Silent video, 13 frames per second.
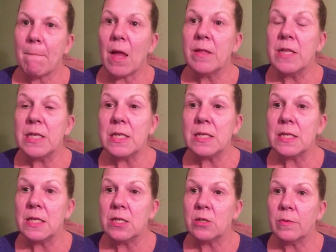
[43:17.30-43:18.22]
this is a
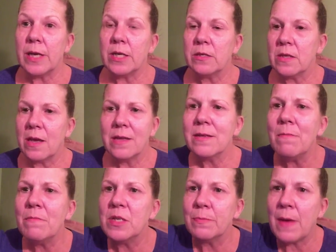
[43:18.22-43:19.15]
situation,
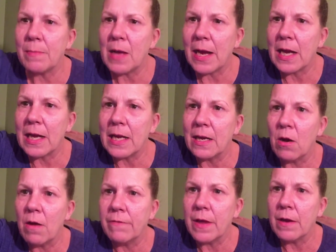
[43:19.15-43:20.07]
something just popped, I gotta get it
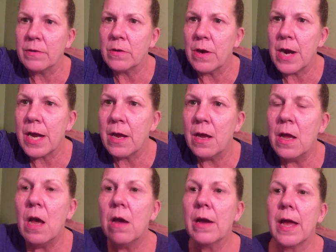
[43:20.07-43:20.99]
off of there, sorry.
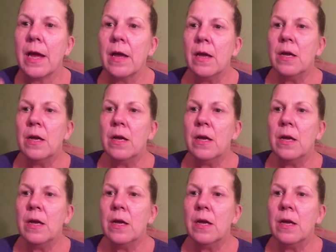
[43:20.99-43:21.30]
Okay,